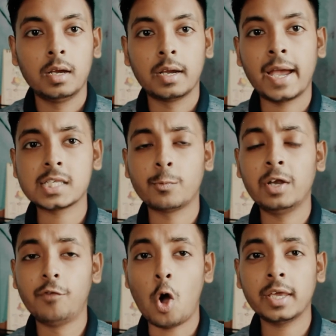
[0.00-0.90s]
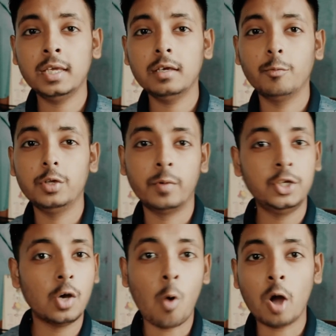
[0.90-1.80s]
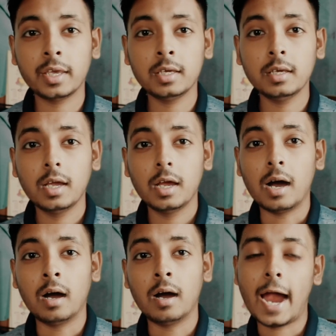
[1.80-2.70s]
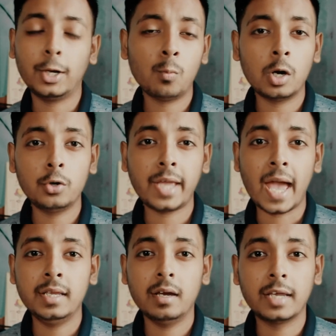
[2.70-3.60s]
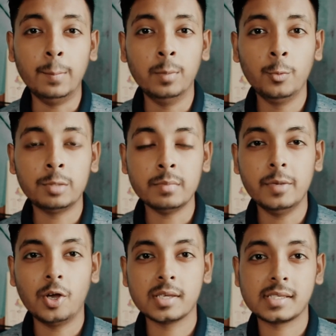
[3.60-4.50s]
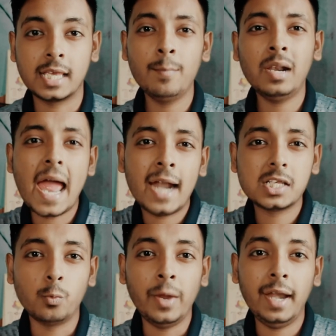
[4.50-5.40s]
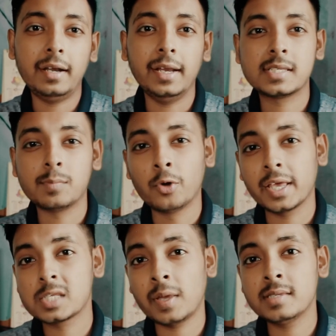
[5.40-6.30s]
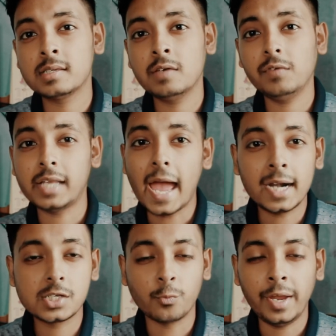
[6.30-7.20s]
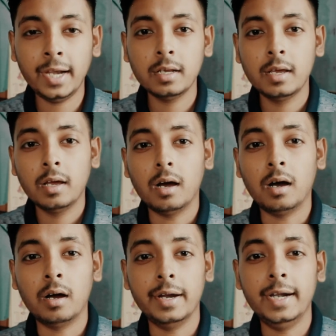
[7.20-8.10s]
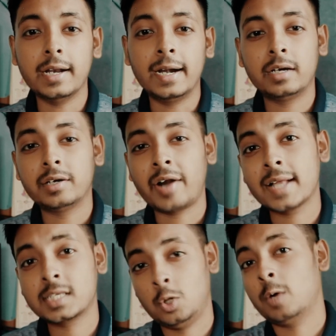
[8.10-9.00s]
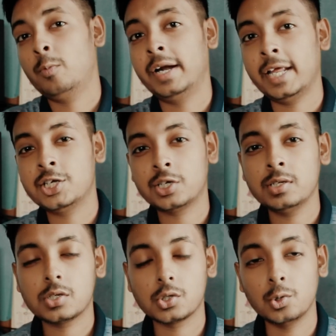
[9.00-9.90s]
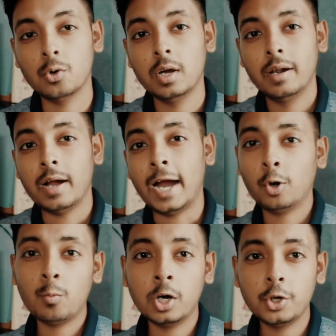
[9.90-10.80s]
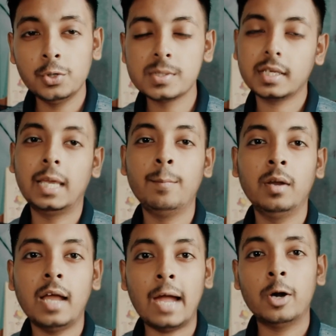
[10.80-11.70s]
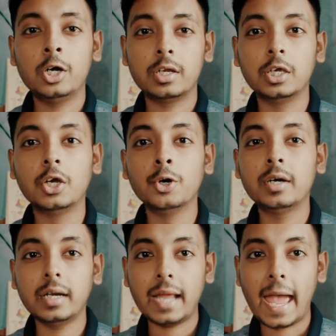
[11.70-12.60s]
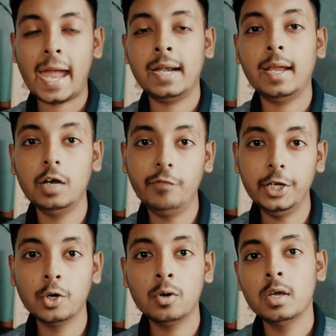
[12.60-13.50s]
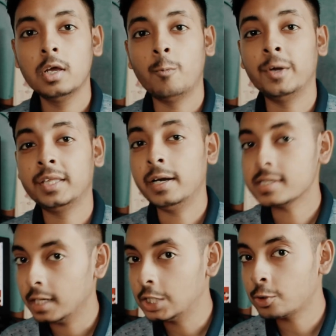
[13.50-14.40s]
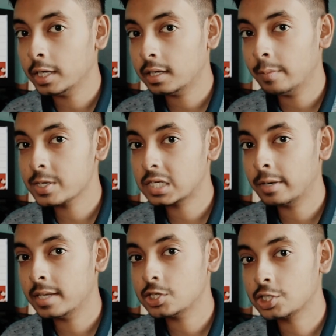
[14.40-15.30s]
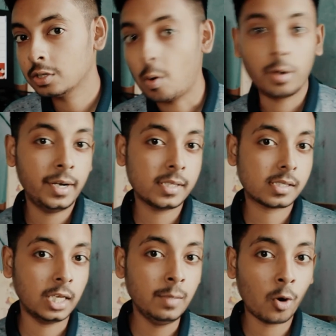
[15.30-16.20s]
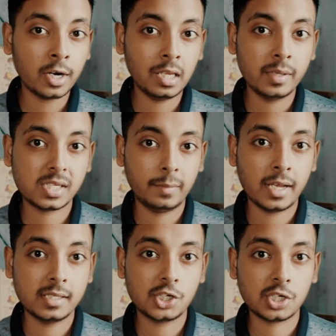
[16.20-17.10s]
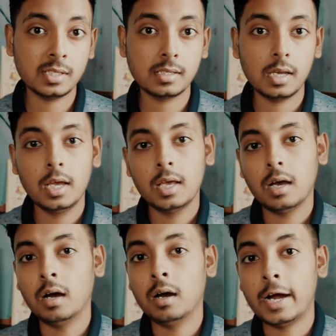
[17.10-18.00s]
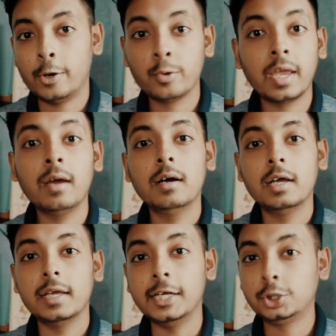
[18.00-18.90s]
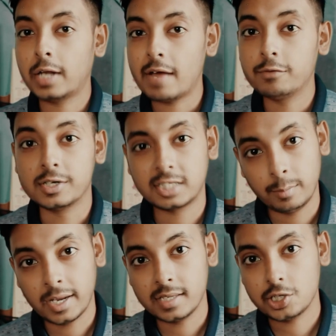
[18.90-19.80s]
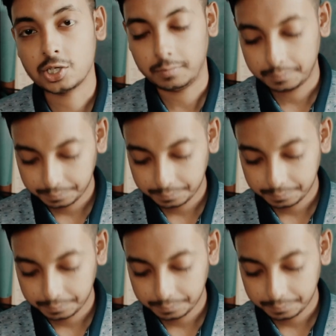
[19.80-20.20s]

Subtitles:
Guys, when vlogging, when you're walking, I don't want to carry a gimbal with me because gimbal adds weight. It's more expensive, it adds weight, it attracts a lot more attention. So I don't want to use a gimbal. I want good handheld video, whether it is electronic image stabilization or it is in-body image stabilizations. I don't care, it should have good stabilization.